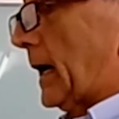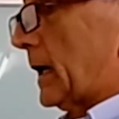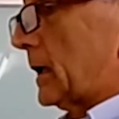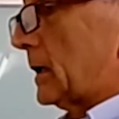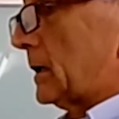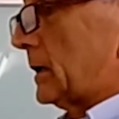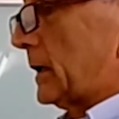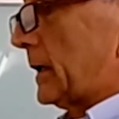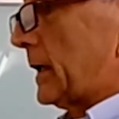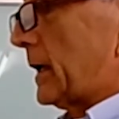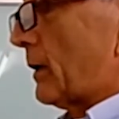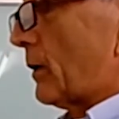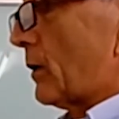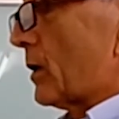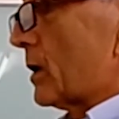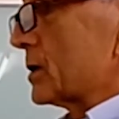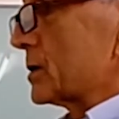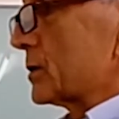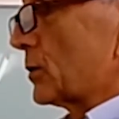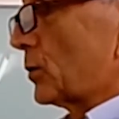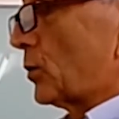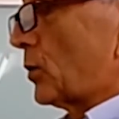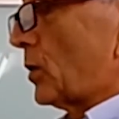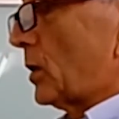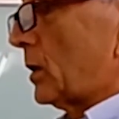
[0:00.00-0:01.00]
Here
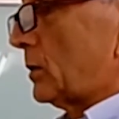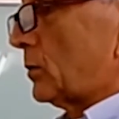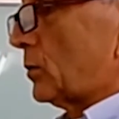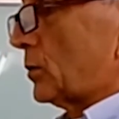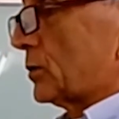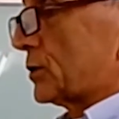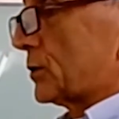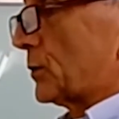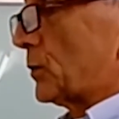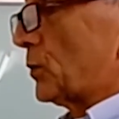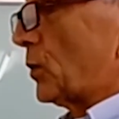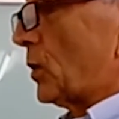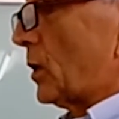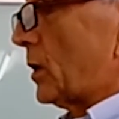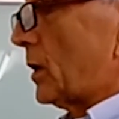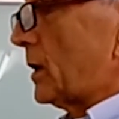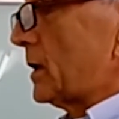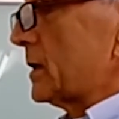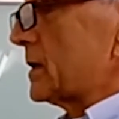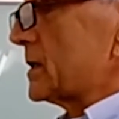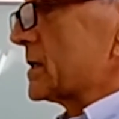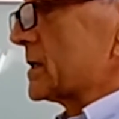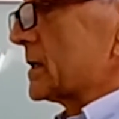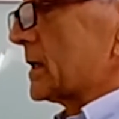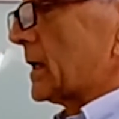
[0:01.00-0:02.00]
are some
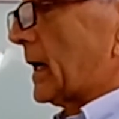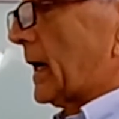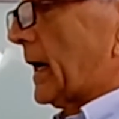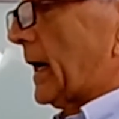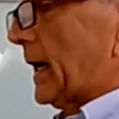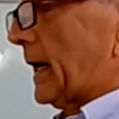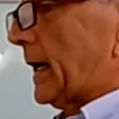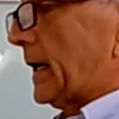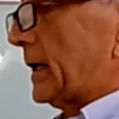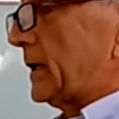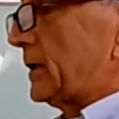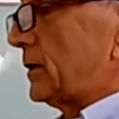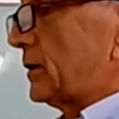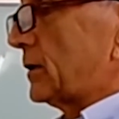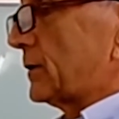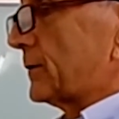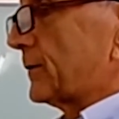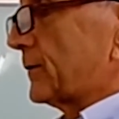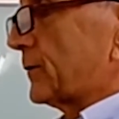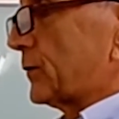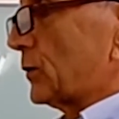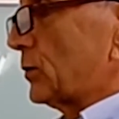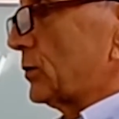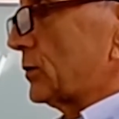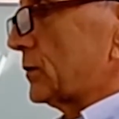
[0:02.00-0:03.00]
words: hand,
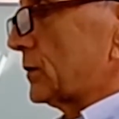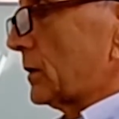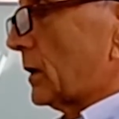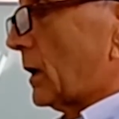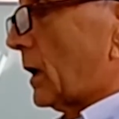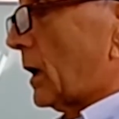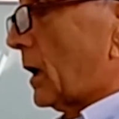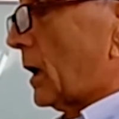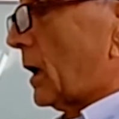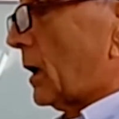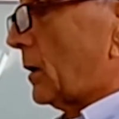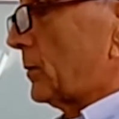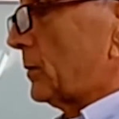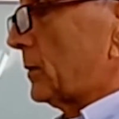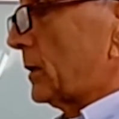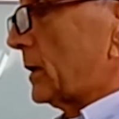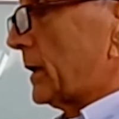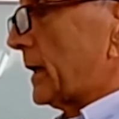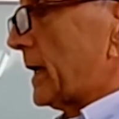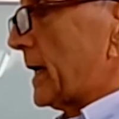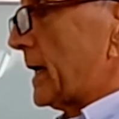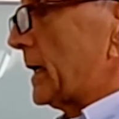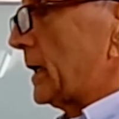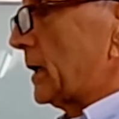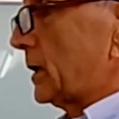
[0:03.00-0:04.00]
foot, arm,
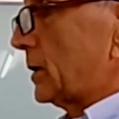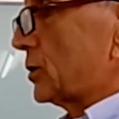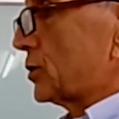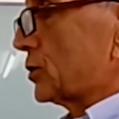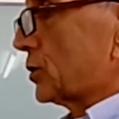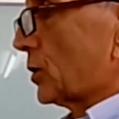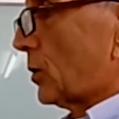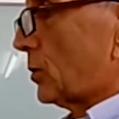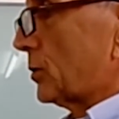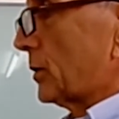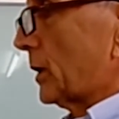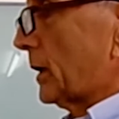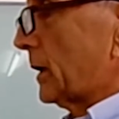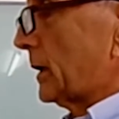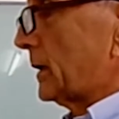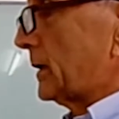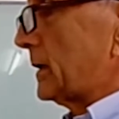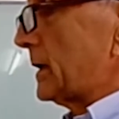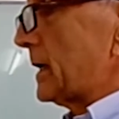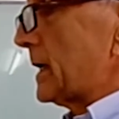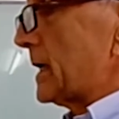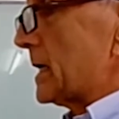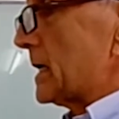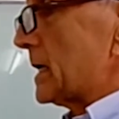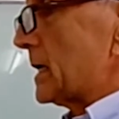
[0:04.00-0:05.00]
leg, shoulder, and
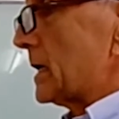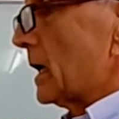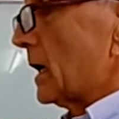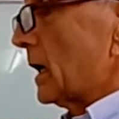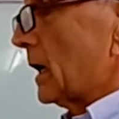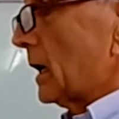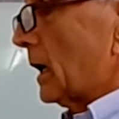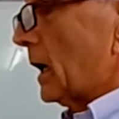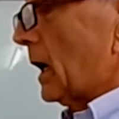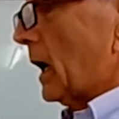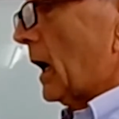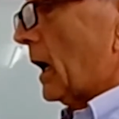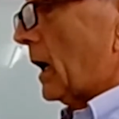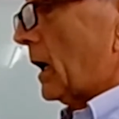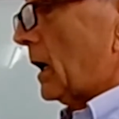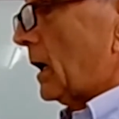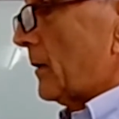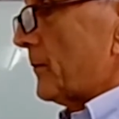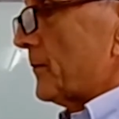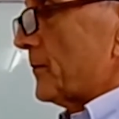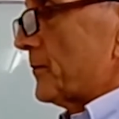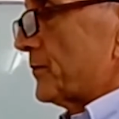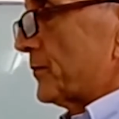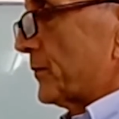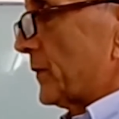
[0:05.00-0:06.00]
knee.
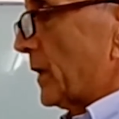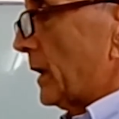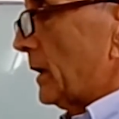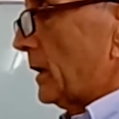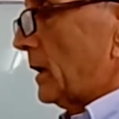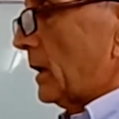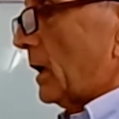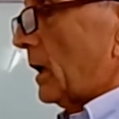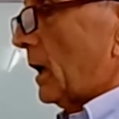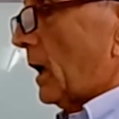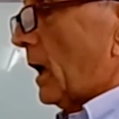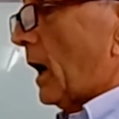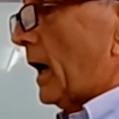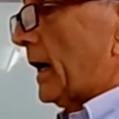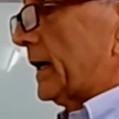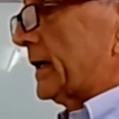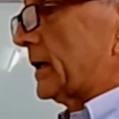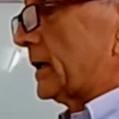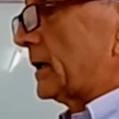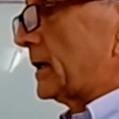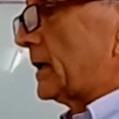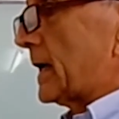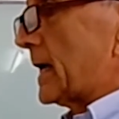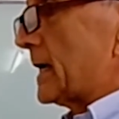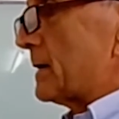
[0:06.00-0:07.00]
I
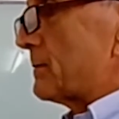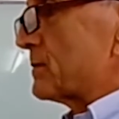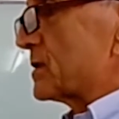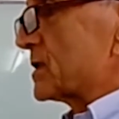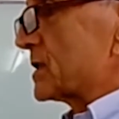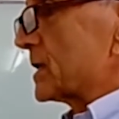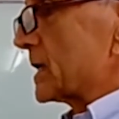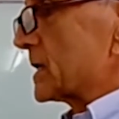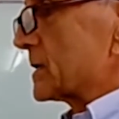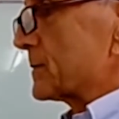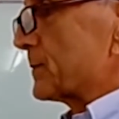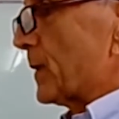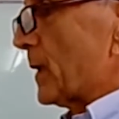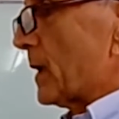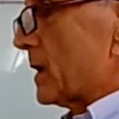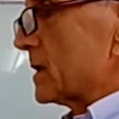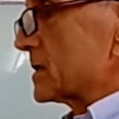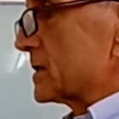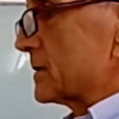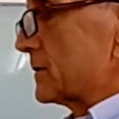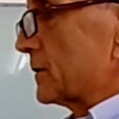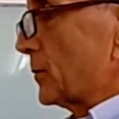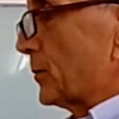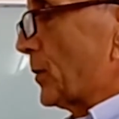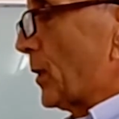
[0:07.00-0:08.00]
can name 6 parts
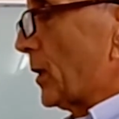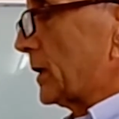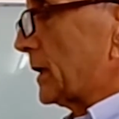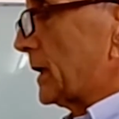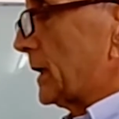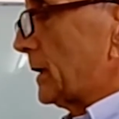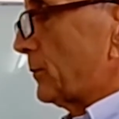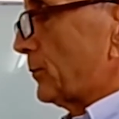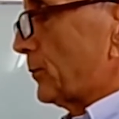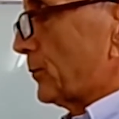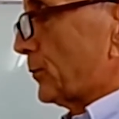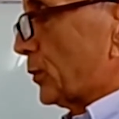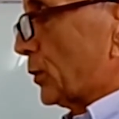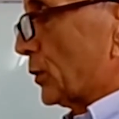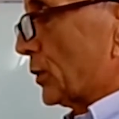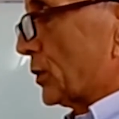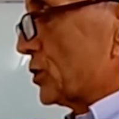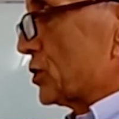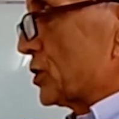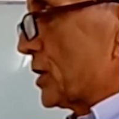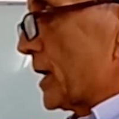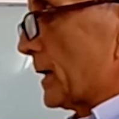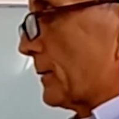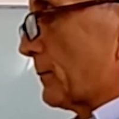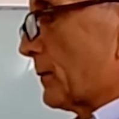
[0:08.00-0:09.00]
of the body. Put a
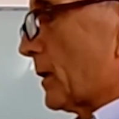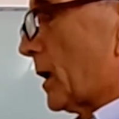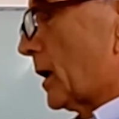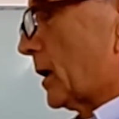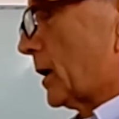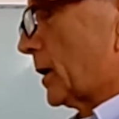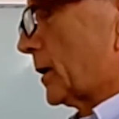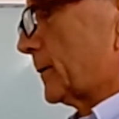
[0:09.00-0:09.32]
check mark.